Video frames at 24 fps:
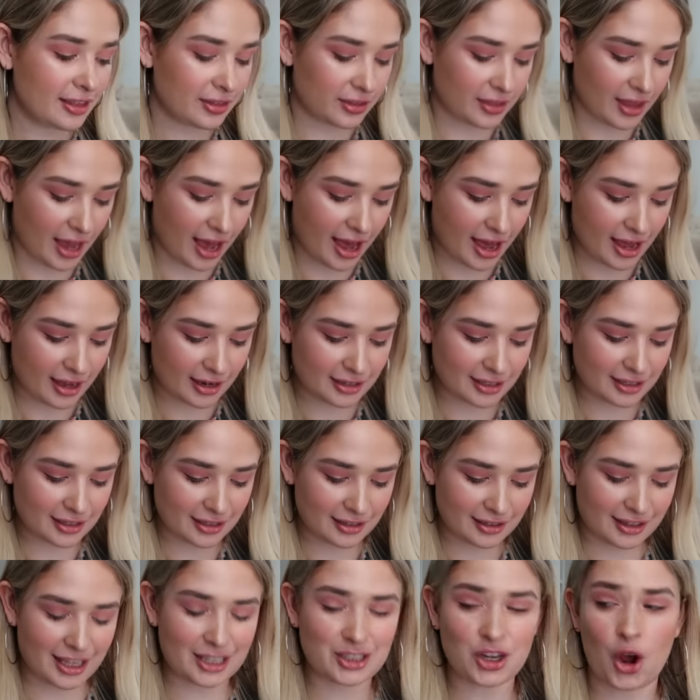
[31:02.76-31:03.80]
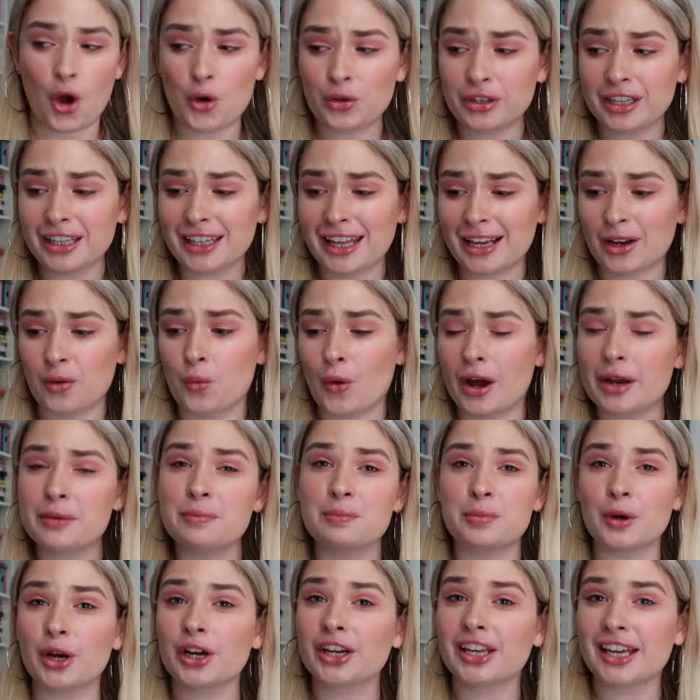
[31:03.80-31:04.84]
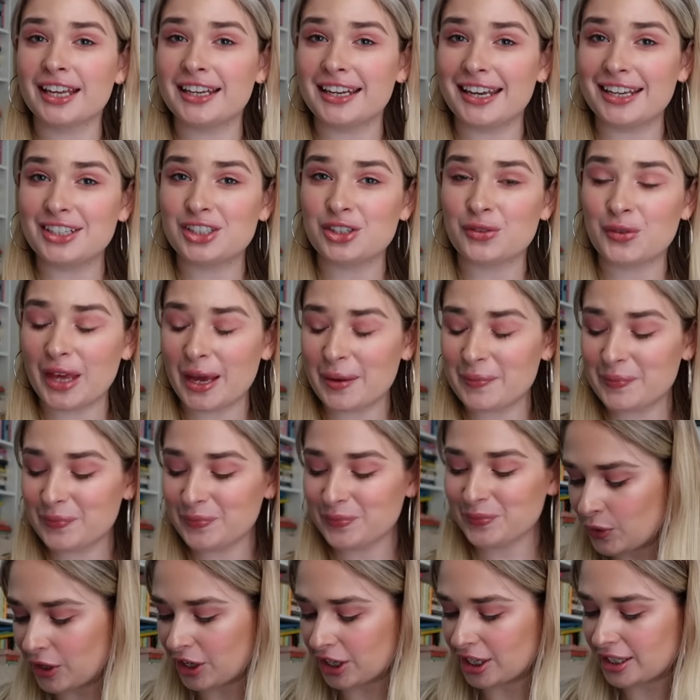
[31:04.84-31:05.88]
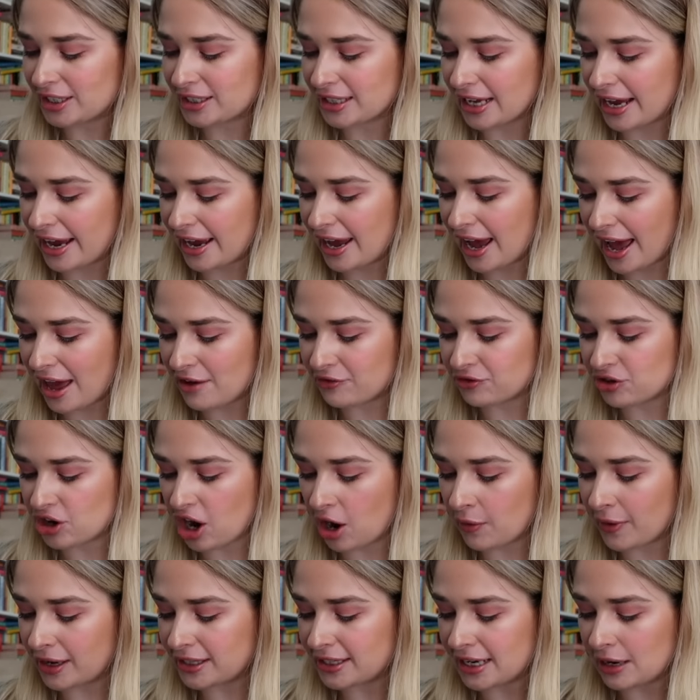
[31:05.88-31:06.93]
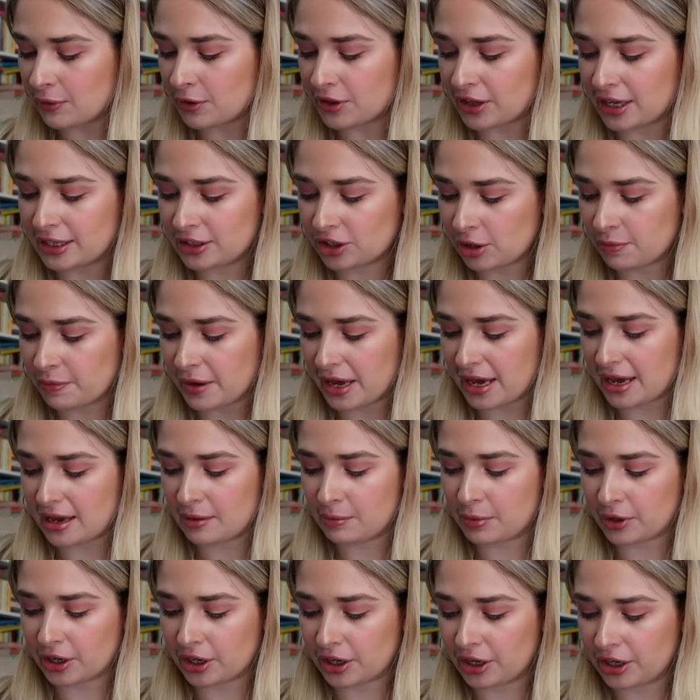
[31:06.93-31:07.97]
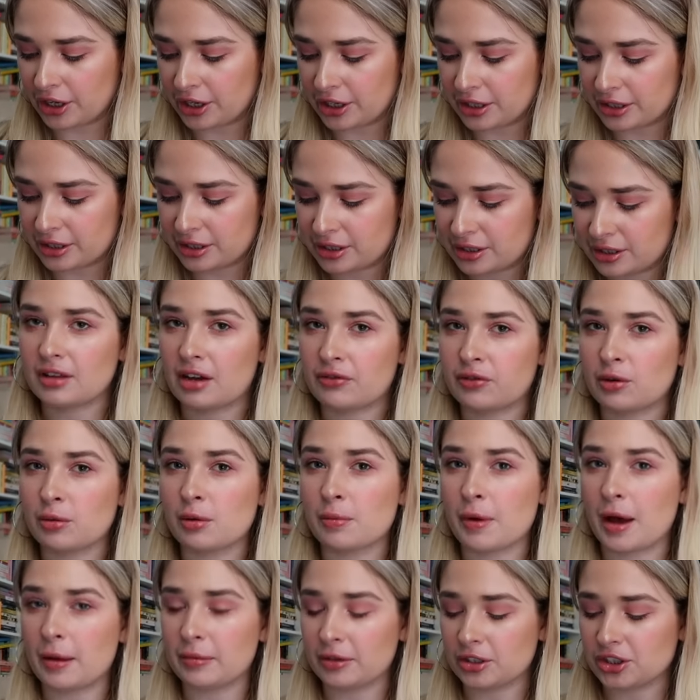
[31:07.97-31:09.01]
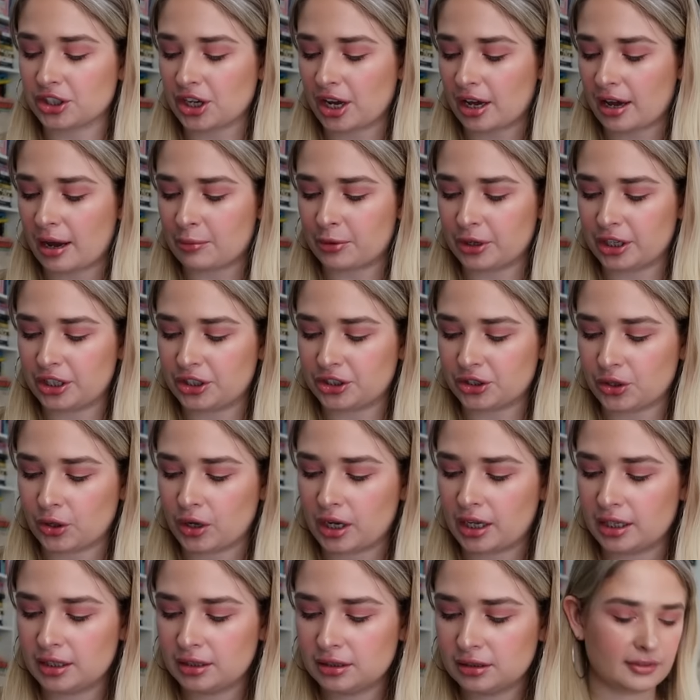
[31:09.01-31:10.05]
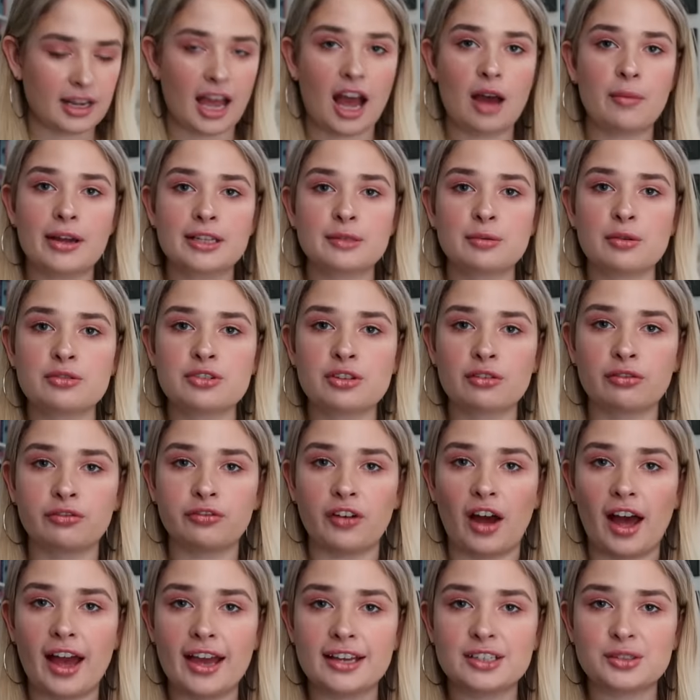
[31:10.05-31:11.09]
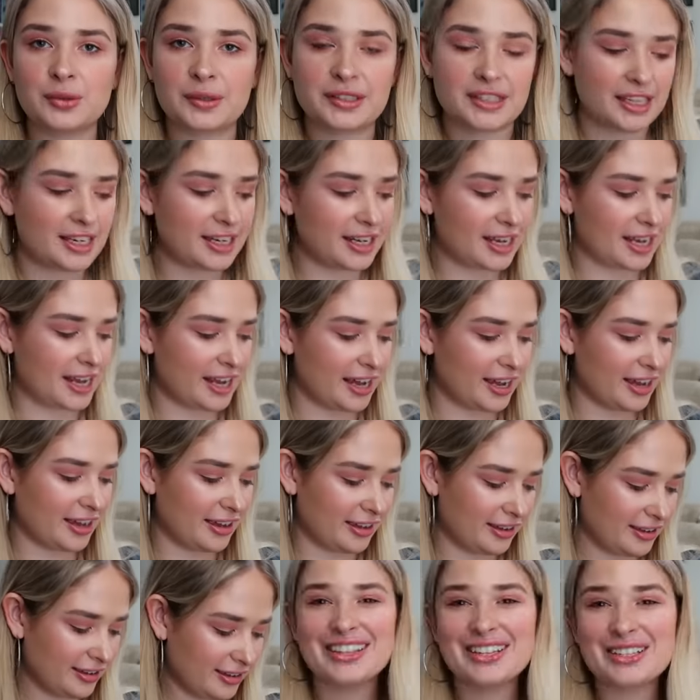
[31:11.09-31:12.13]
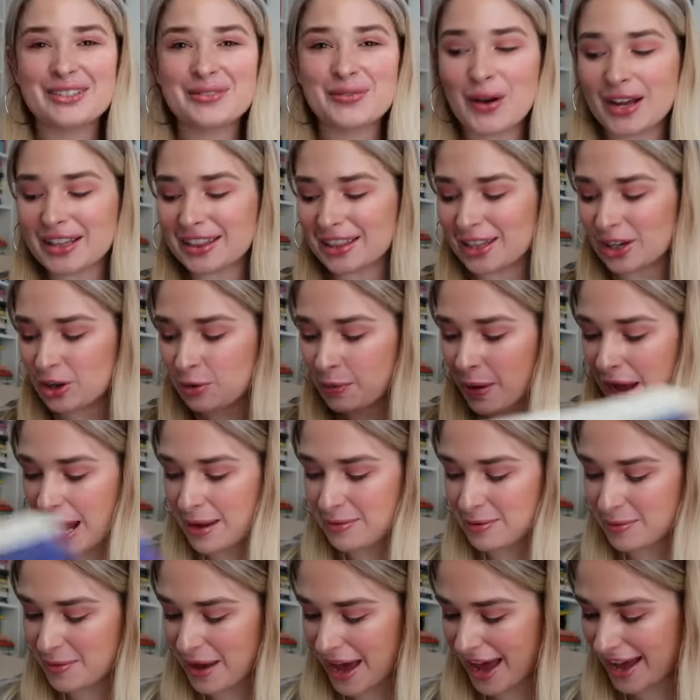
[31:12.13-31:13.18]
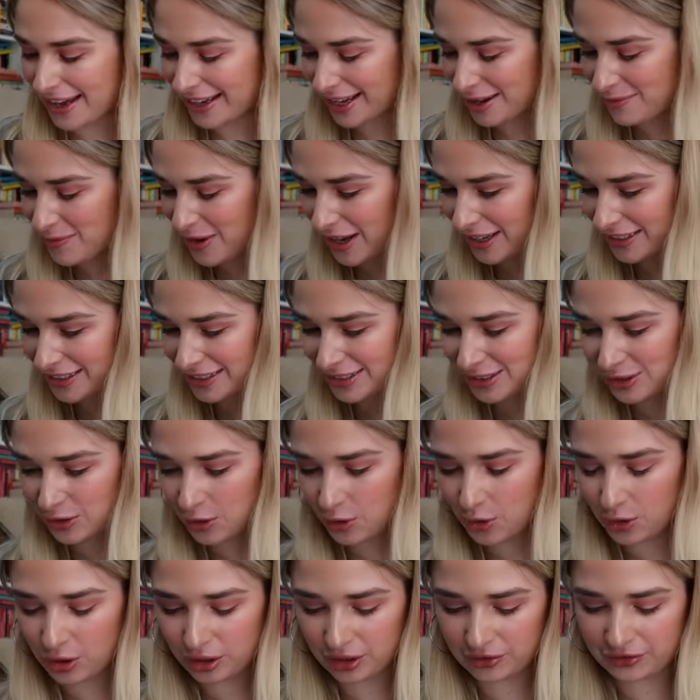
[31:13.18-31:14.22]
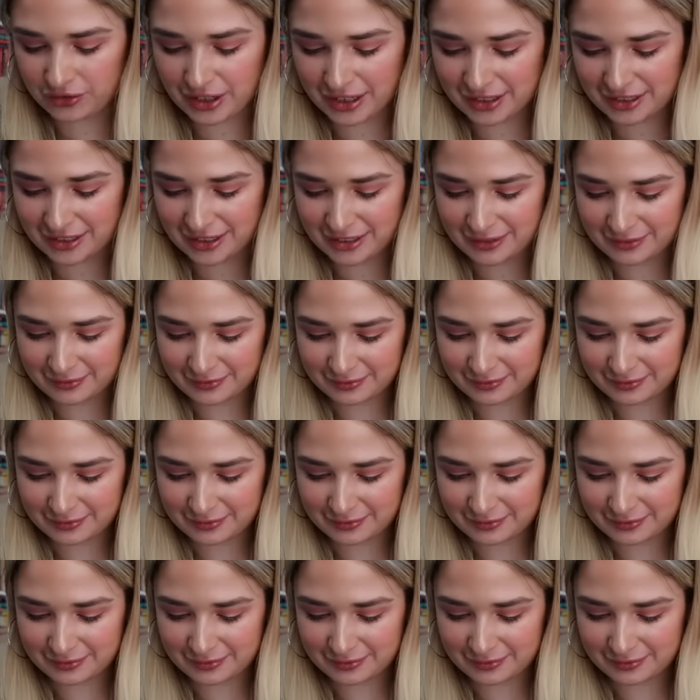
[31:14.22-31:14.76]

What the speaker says: that there's only like one book in each of them. We're gonna see. I have no idea what these could be because they're from a publisher, I'm pretty sure. How am I supposed to find what's in here? There's one little paperback amongst all of this